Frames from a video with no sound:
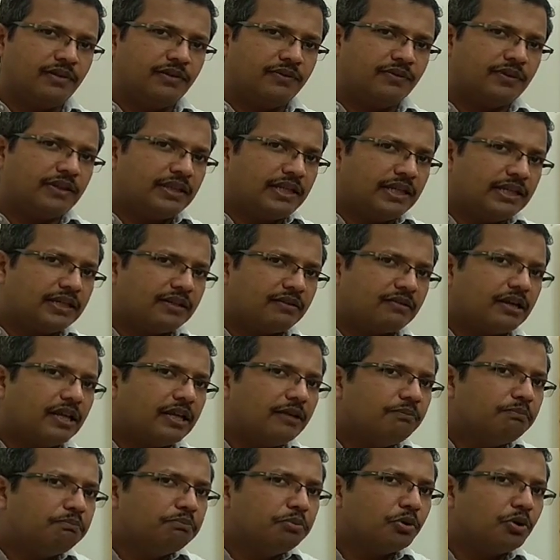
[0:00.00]
So that
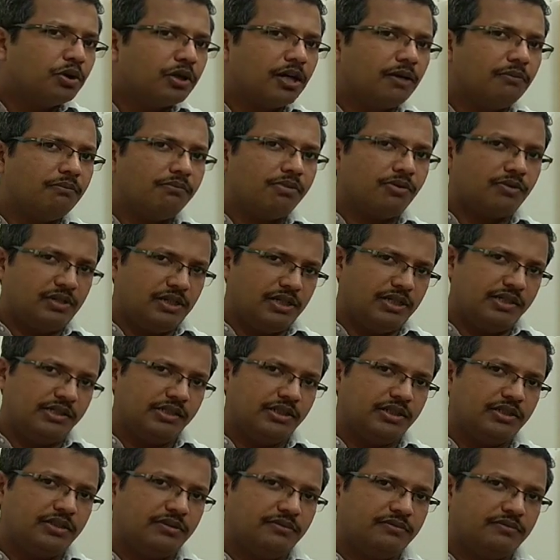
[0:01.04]
ribo
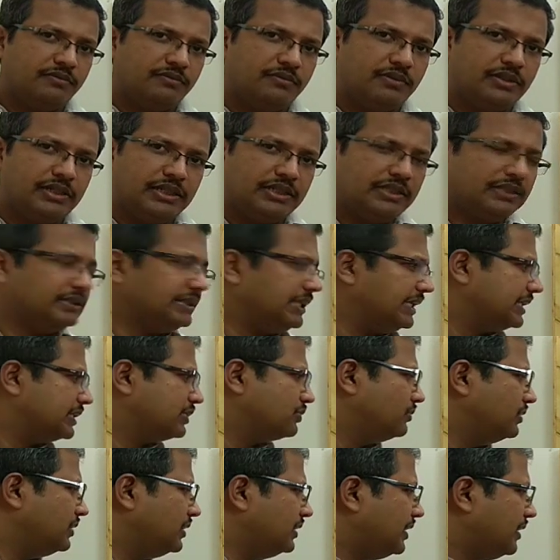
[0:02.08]
component, that is
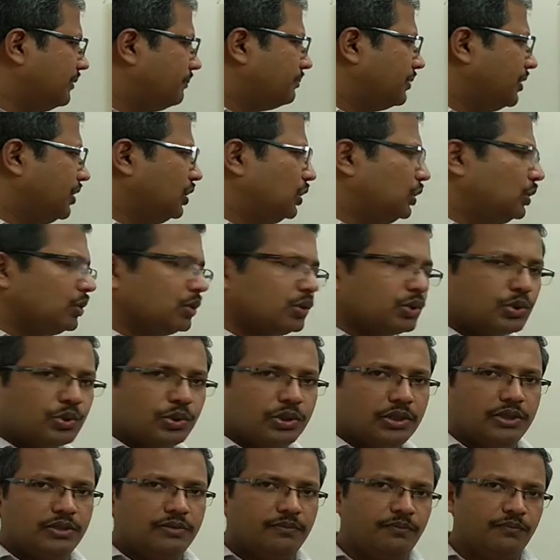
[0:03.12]
actually a pentose
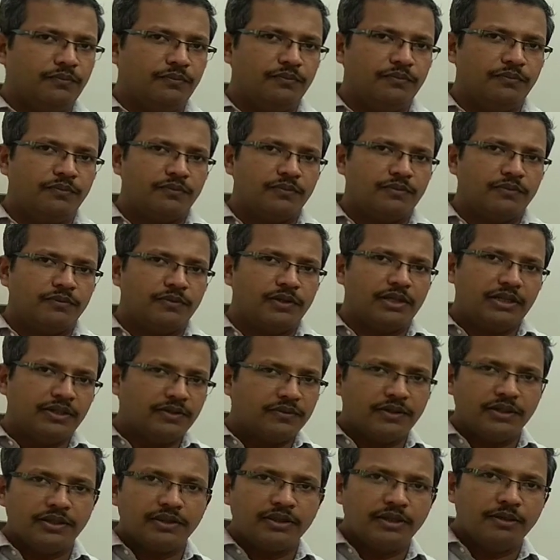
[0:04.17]
sugar. That
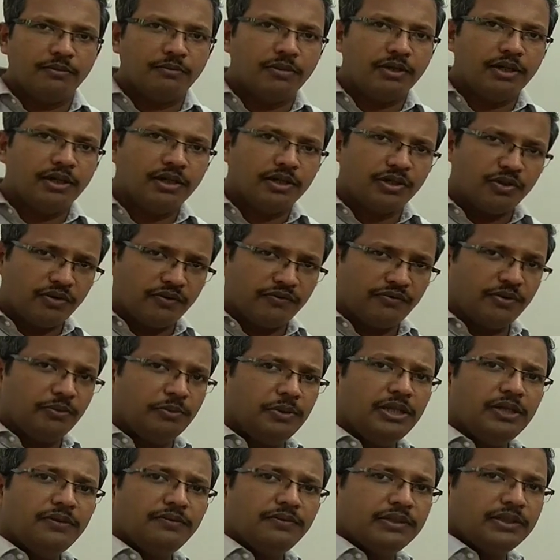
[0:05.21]
is nothing but, you are
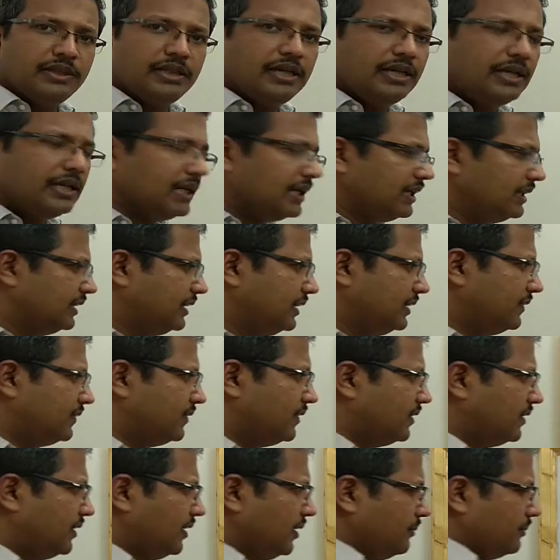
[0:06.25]
familiar with that, and that is
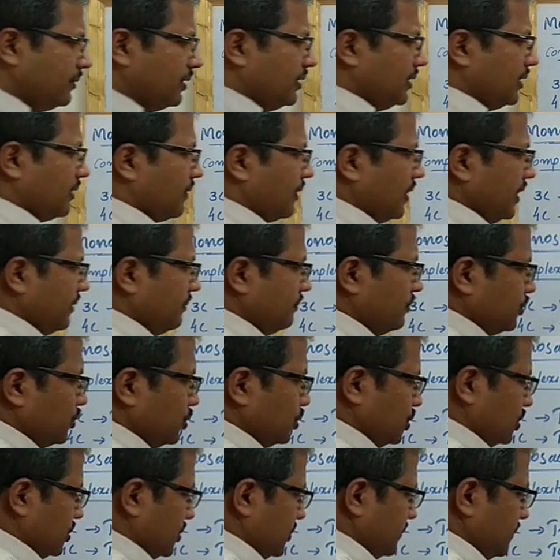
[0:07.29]
nothing but the
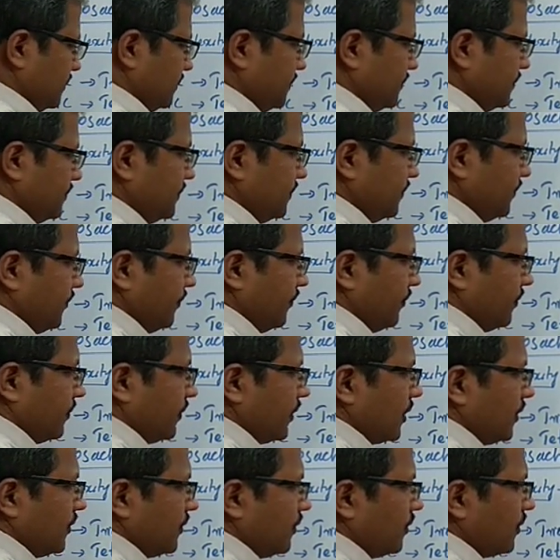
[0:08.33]
ribose.
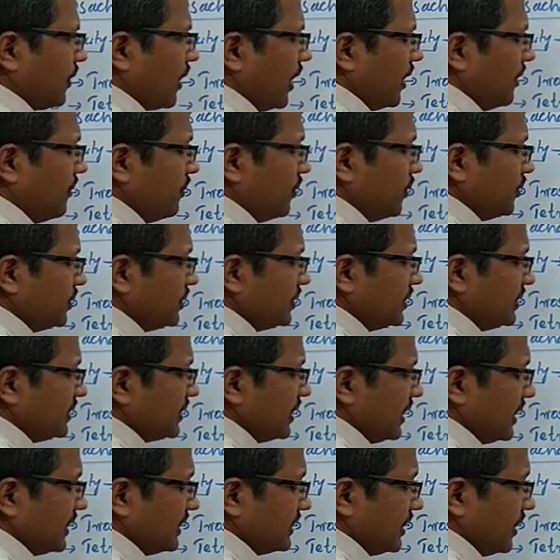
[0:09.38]
So ribose is
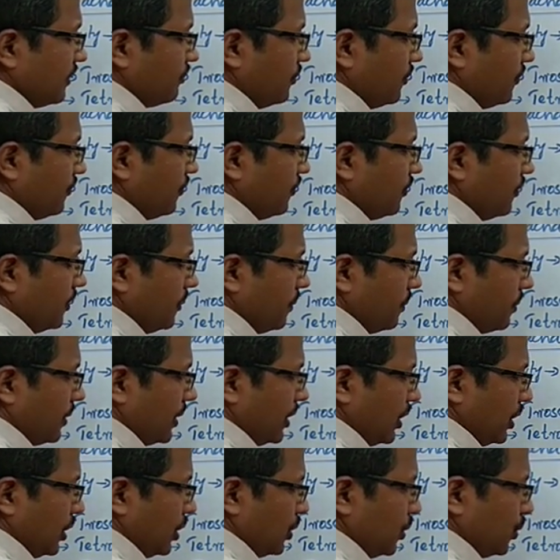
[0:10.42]
an example for
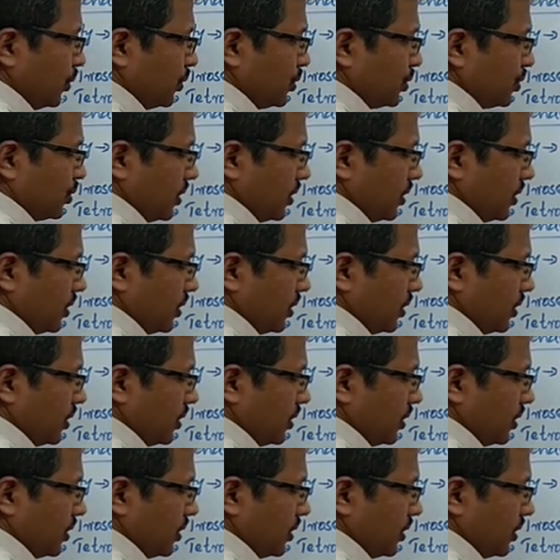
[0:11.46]
pentose